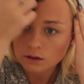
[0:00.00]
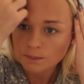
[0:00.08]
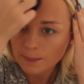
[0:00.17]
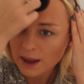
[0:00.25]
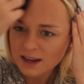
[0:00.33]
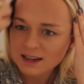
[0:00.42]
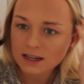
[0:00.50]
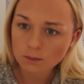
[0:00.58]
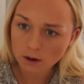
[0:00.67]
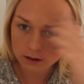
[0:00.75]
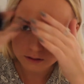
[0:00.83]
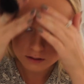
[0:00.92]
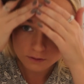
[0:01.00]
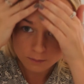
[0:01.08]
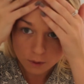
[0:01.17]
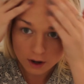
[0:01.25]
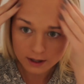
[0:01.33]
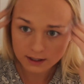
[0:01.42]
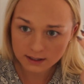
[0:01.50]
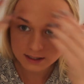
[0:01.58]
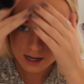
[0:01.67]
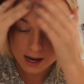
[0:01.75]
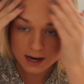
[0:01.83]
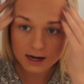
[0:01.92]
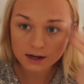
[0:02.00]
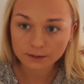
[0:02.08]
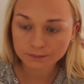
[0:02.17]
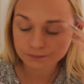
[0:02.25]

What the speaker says: pinky ones from what I could see.